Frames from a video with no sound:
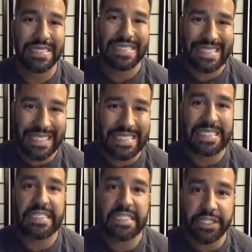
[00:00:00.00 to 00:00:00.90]

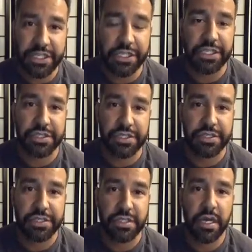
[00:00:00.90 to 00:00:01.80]
60
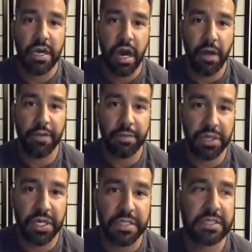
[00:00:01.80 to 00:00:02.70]
years on the
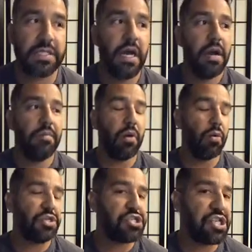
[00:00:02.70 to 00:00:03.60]
books. But
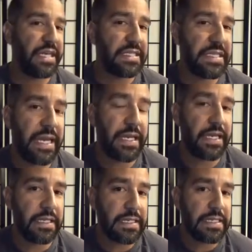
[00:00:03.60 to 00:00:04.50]
we're just
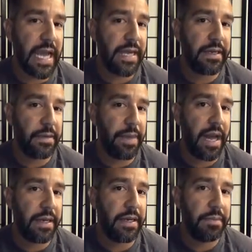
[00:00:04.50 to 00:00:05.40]
getting excited
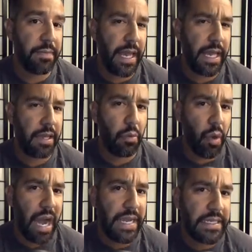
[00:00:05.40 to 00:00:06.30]
about it in May.
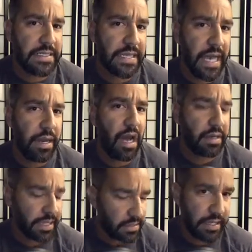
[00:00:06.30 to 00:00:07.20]
Why is that? I'll
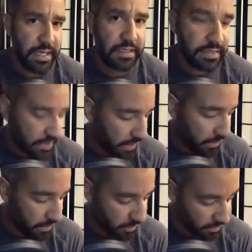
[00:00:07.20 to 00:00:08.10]
get to that in a
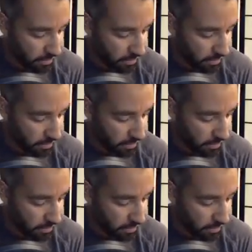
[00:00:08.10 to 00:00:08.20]
second.